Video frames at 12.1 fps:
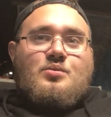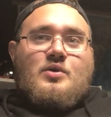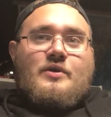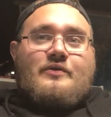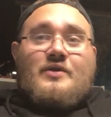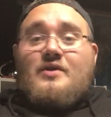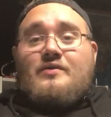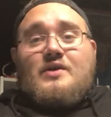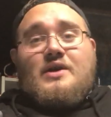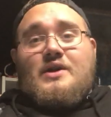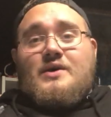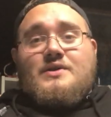Blow-off valve.
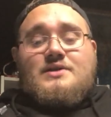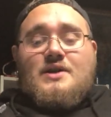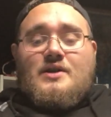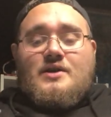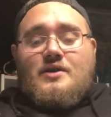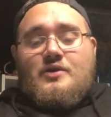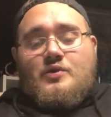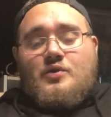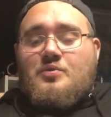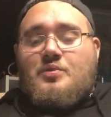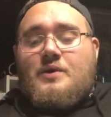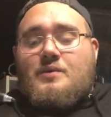Yeah, now it's on the
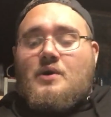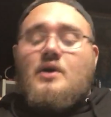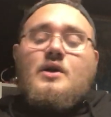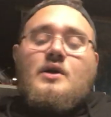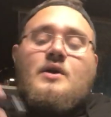intercooler piping.